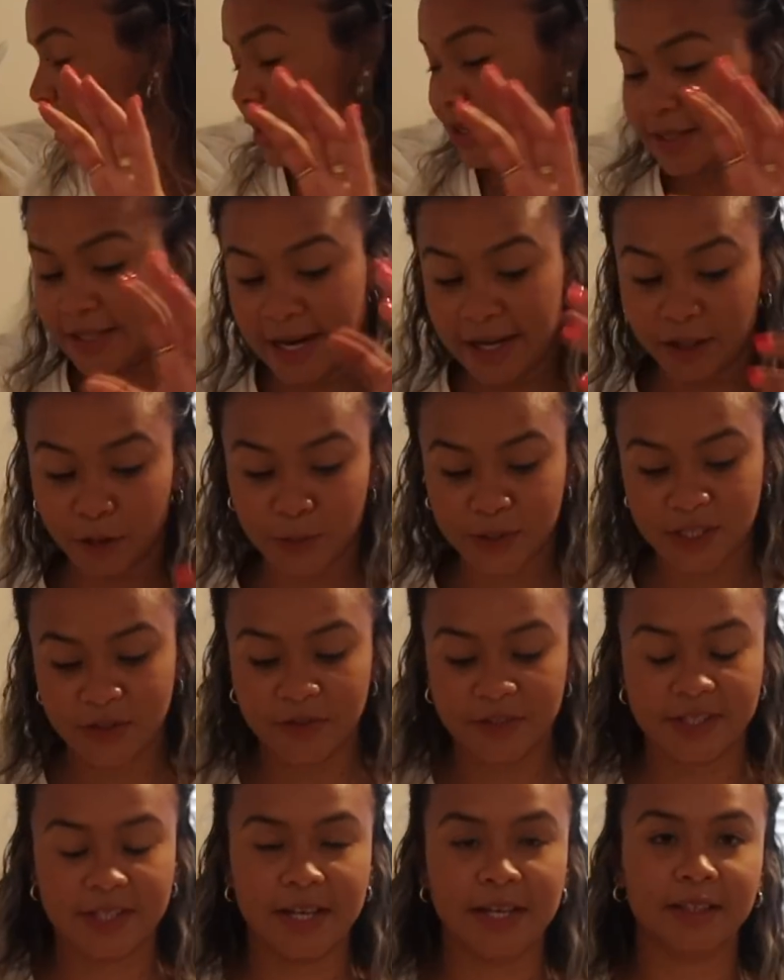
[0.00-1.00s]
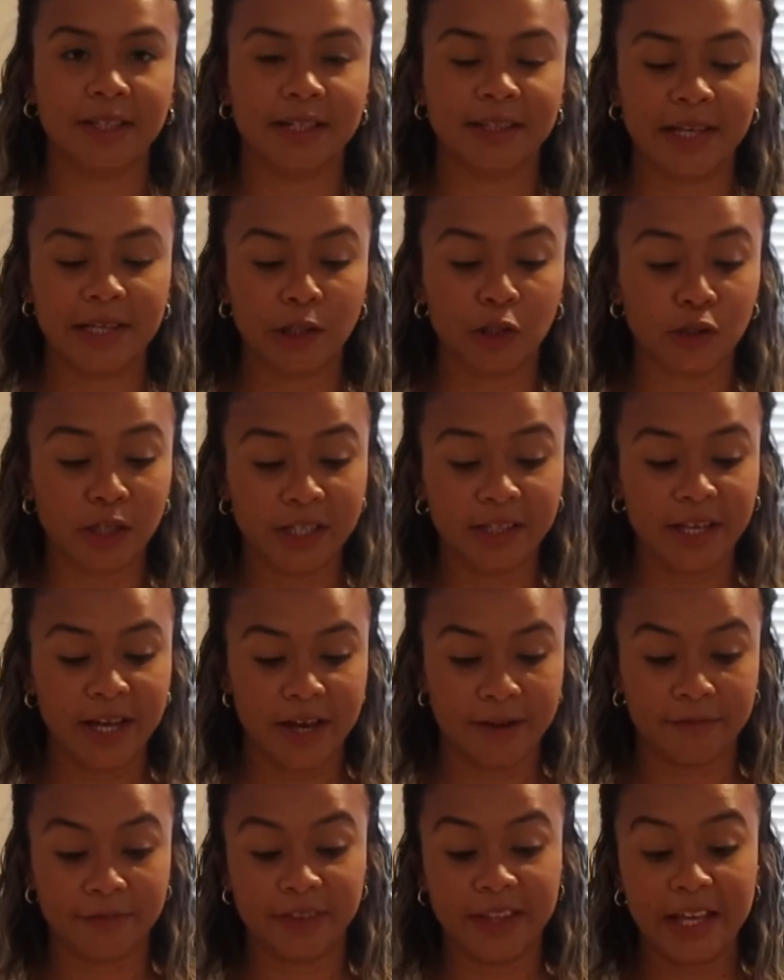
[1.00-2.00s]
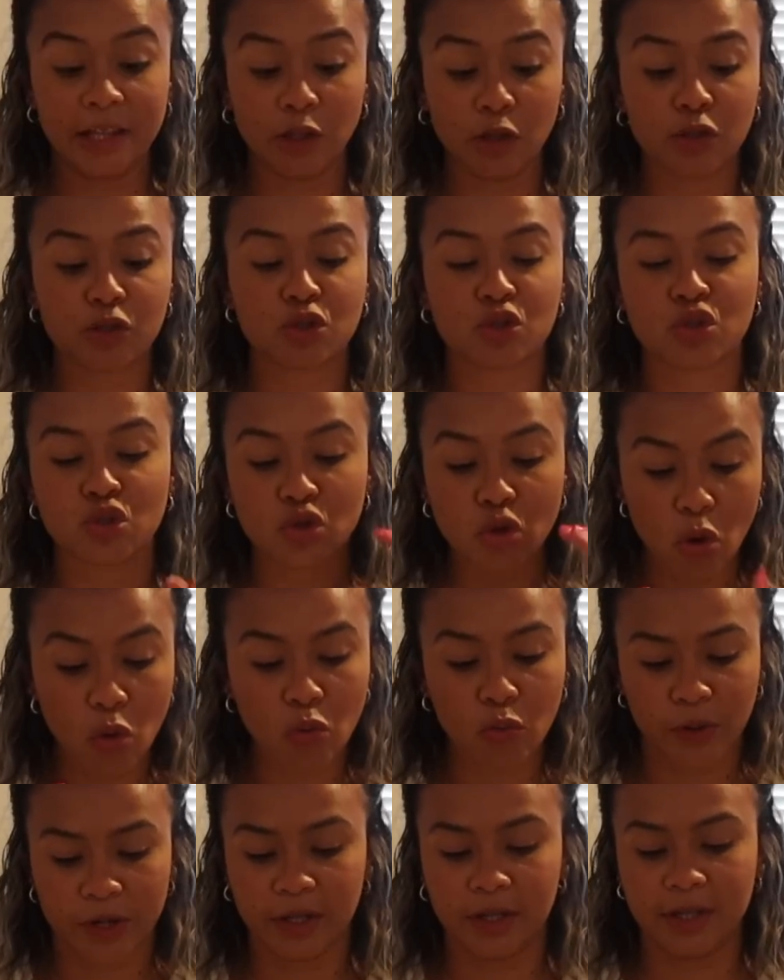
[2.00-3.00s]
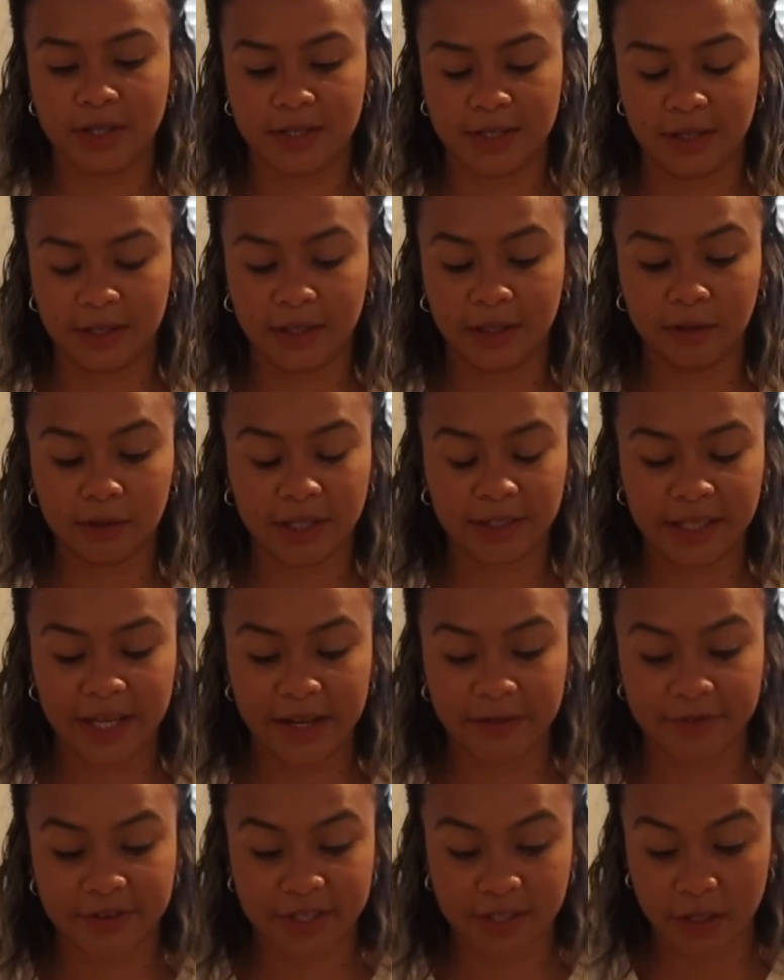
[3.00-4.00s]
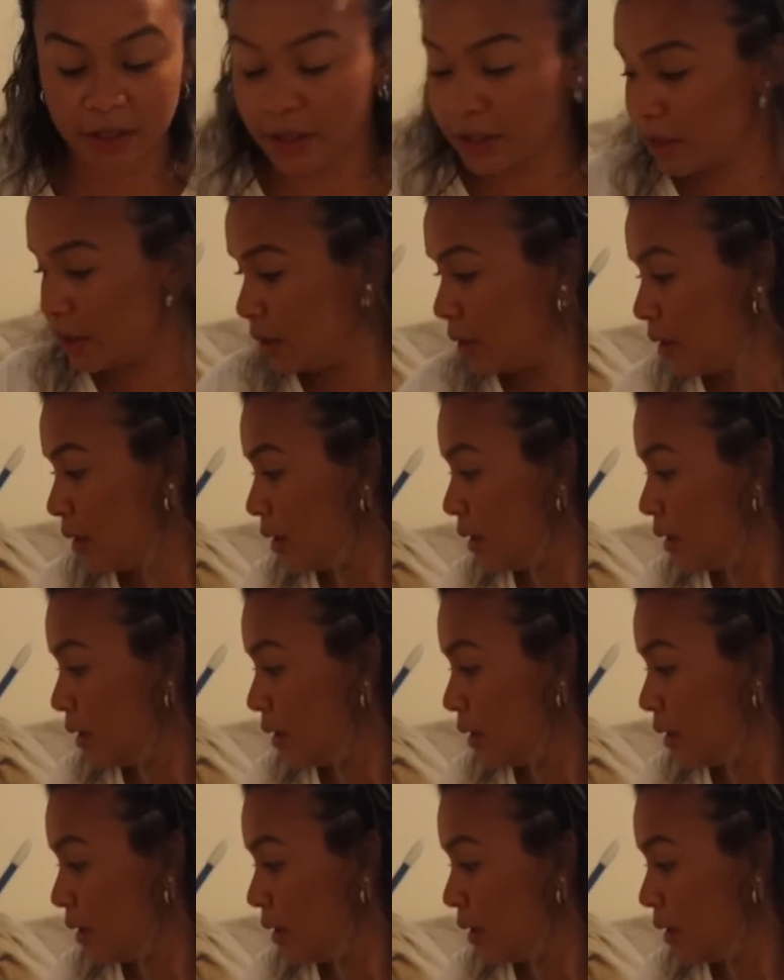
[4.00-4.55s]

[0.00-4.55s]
And Tyler was even saying, like, they look like they have, they look so realistic. They look like they have soot.